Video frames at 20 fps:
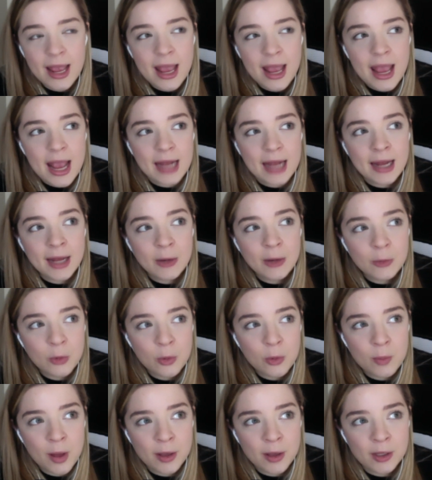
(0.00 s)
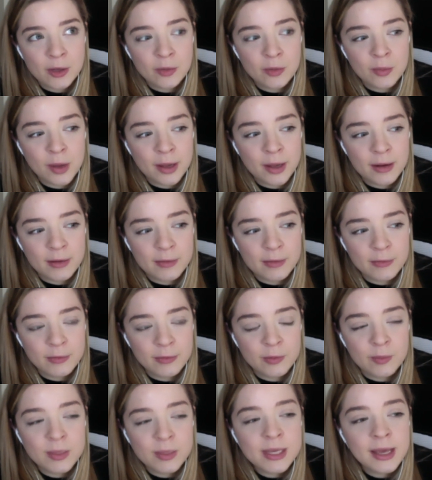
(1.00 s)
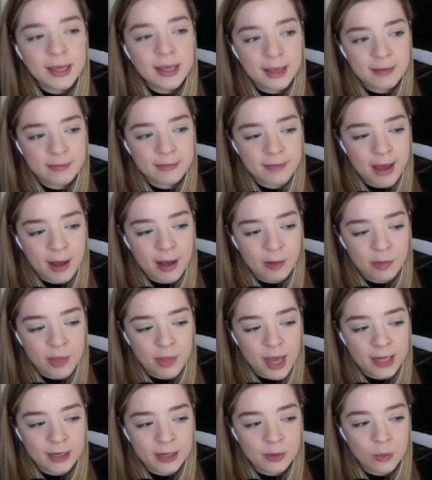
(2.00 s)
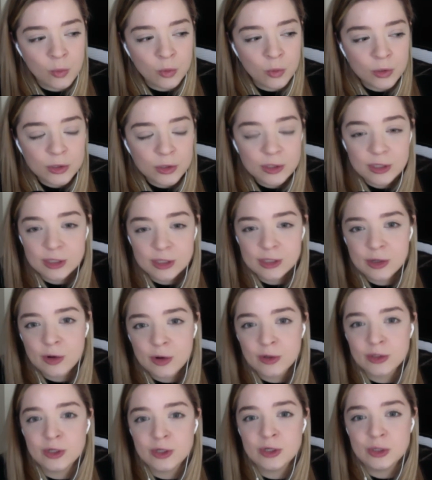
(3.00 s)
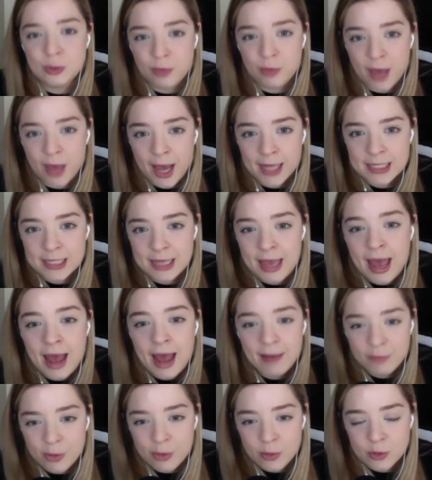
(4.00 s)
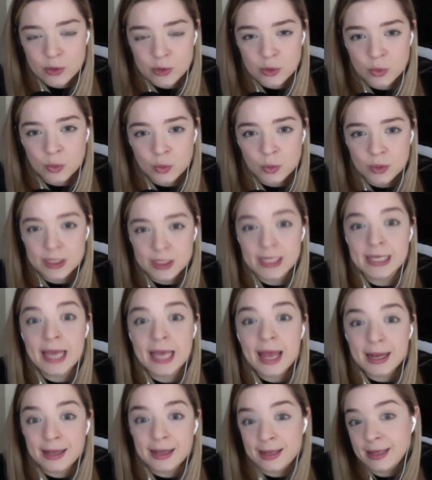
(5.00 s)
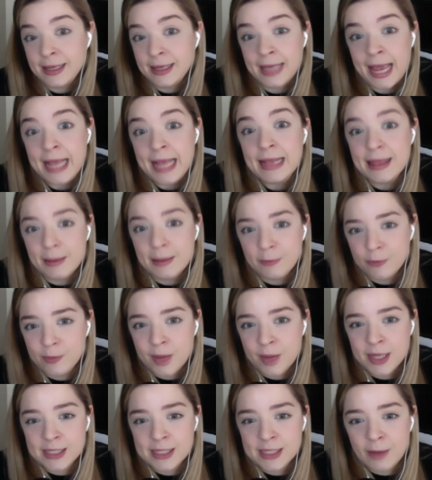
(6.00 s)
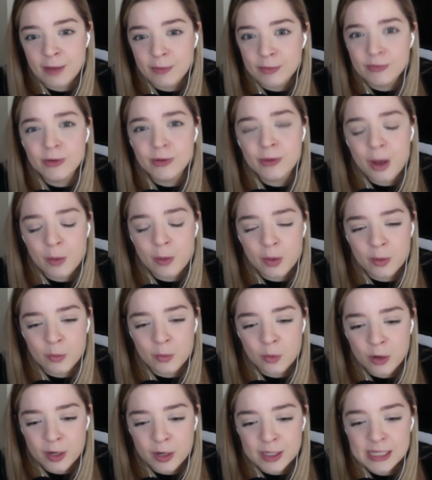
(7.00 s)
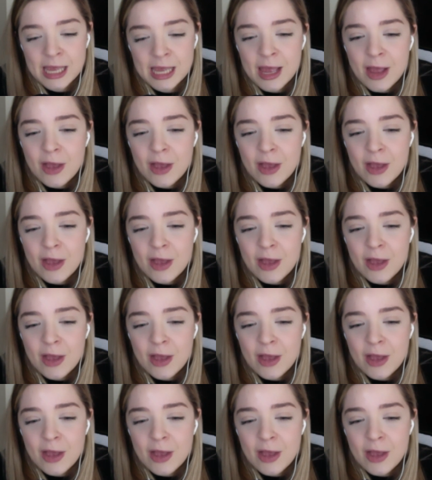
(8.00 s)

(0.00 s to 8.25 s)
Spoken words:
And I don't know about you, but for me, I have found that in order to start to do that, to have those tools and gain them for myself and figure out what works,